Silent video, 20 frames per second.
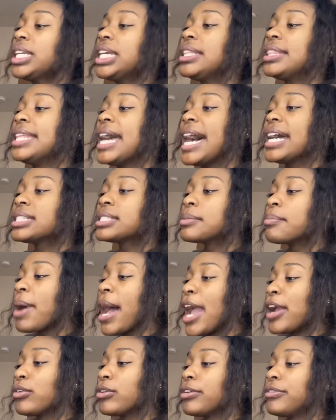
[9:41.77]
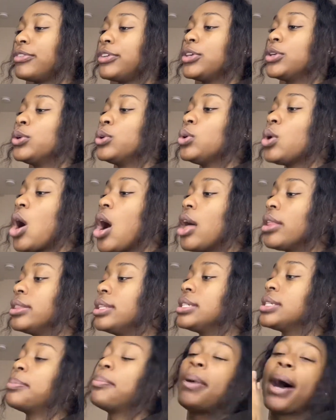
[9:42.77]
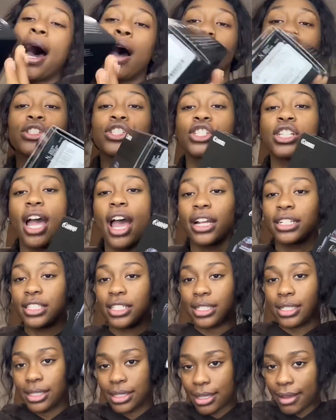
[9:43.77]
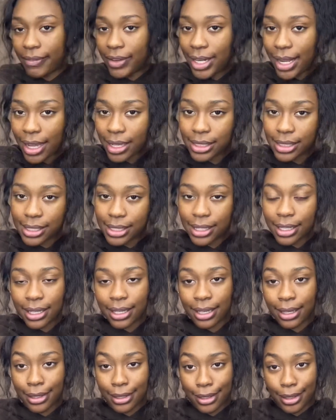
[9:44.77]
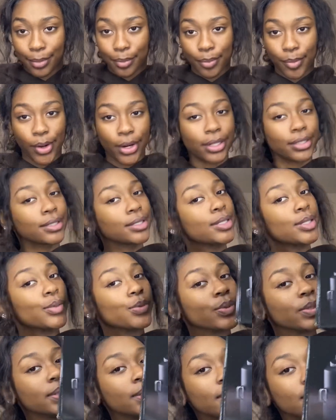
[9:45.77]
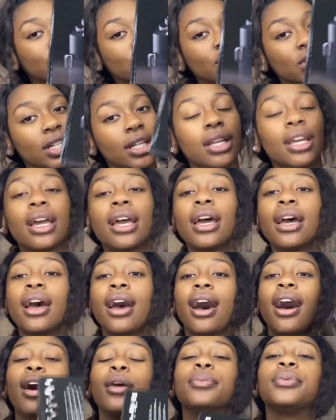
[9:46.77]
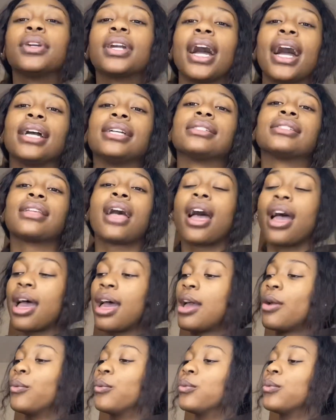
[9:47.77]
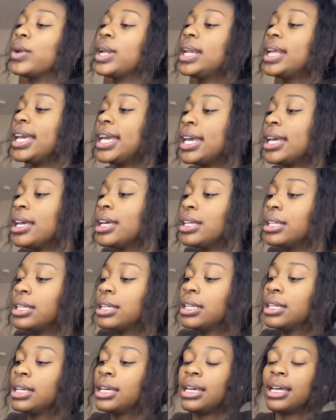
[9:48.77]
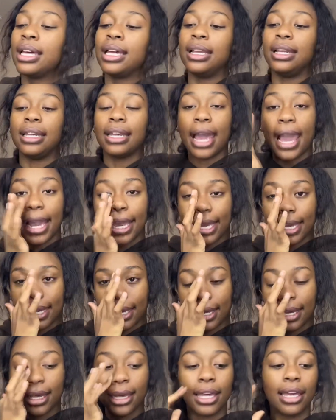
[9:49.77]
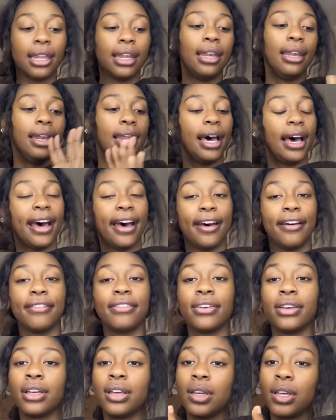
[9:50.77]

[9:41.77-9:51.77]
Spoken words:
that's my review on the PowerShot G7X Canon Mark II edition. I hope you guys really like, love